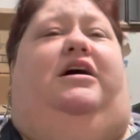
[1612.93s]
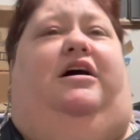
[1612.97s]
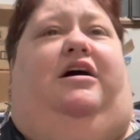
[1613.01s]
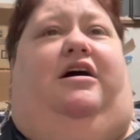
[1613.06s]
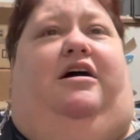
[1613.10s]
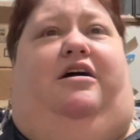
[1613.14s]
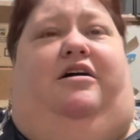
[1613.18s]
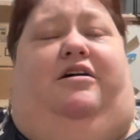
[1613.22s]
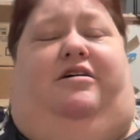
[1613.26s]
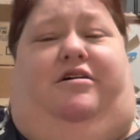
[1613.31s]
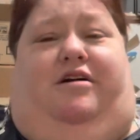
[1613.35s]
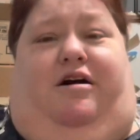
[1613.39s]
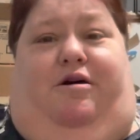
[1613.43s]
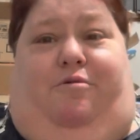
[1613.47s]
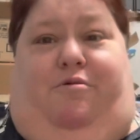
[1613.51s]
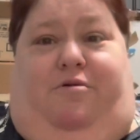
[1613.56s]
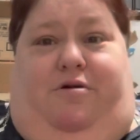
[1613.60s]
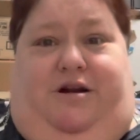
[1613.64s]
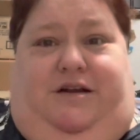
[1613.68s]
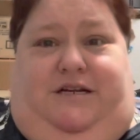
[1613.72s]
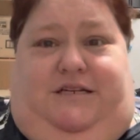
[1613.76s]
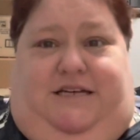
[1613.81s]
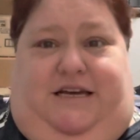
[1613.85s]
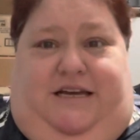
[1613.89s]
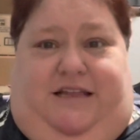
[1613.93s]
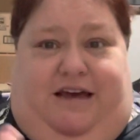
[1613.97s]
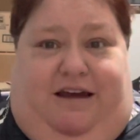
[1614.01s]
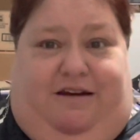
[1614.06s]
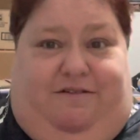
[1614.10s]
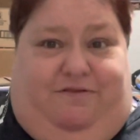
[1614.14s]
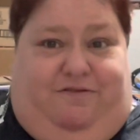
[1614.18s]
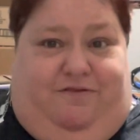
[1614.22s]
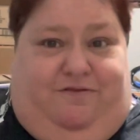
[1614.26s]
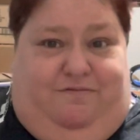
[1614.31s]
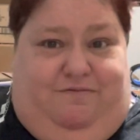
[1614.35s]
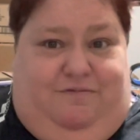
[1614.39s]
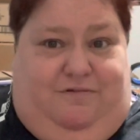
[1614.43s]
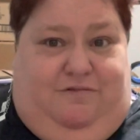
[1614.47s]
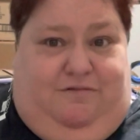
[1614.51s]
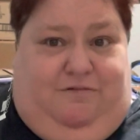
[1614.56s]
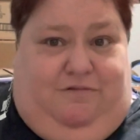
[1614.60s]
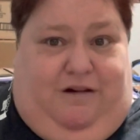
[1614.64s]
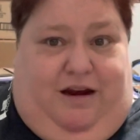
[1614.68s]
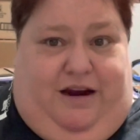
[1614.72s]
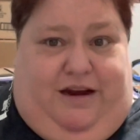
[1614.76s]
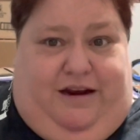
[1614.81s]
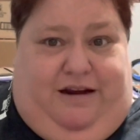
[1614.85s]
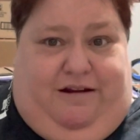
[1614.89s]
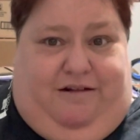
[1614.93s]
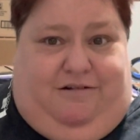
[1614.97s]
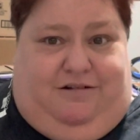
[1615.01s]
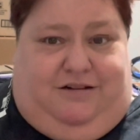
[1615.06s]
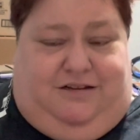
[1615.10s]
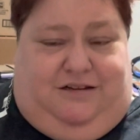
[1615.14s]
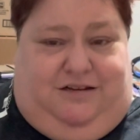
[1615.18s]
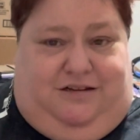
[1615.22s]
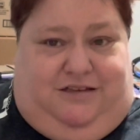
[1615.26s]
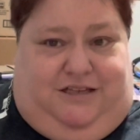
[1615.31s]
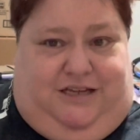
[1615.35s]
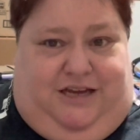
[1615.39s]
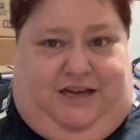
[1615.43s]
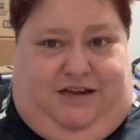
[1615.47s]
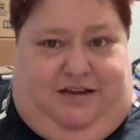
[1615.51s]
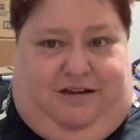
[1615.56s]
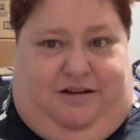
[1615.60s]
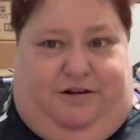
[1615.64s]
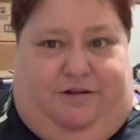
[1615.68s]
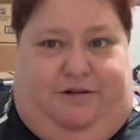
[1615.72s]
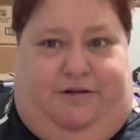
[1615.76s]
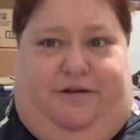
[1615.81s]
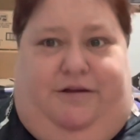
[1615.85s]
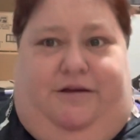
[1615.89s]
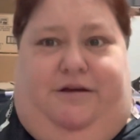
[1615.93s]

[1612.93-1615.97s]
I want to say that right now at the end.